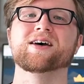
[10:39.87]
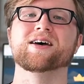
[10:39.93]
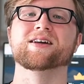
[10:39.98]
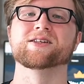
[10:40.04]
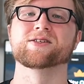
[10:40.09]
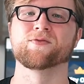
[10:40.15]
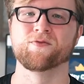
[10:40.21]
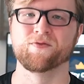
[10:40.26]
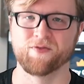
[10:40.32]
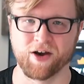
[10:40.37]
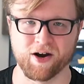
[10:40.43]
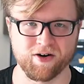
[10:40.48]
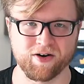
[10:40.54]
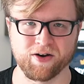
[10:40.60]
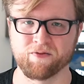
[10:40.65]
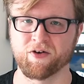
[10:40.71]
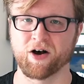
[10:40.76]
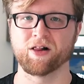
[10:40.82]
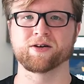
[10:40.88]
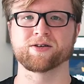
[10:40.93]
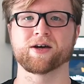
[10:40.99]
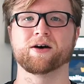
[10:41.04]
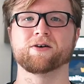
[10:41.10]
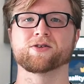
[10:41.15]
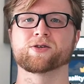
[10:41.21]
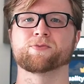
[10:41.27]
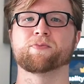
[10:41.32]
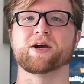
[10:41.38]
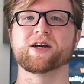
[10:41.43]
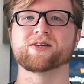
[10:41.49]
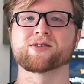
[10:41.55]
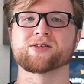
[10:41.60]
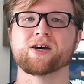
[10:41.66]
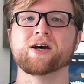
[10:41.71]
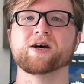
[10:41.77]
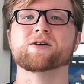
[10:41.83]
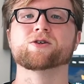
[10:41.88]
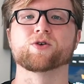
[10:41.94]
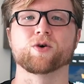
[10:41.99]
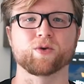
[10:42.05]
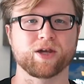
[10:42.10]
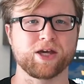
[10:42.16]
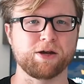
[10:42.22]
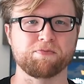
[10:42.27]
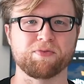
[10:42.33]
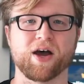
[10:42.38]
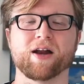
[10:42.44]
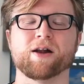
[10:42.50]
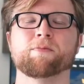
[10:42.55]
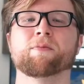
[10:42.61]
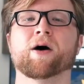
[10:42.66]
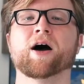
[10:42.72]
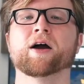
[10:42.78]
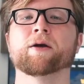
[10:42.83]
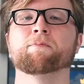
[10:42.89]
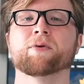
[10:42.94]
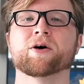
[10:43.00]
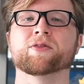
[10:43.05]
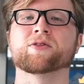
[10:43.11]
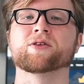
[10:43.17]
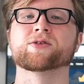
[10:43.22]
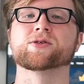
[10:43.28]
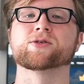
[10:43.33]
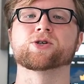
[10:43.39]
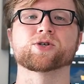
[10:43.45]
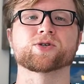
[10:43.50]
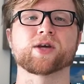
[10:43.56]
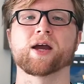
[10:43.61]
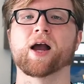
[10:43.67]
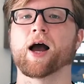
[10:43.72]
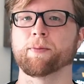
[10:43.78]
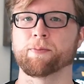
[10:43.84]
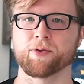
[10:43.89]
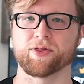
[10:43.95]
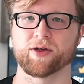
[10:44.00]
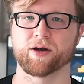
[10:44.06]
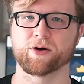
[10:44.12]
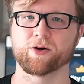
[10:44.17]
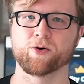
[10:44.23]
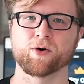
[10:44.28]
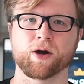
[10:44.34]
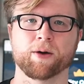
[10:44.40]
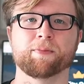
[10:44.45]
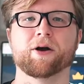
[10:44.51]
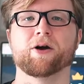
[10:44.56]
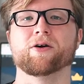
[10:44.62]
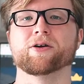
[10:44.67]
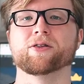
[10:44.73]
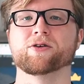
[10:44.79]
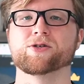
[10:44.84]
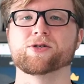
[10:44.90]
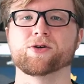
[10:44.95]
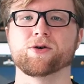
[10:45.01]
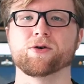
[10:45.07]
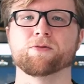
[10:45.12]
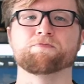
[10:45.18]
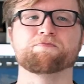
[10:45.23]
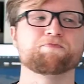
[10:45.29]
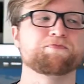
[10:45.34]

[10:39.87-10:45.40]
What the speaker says: It is a very volatile space, so keep that in mind, but this is just a hypothetical comparing the two.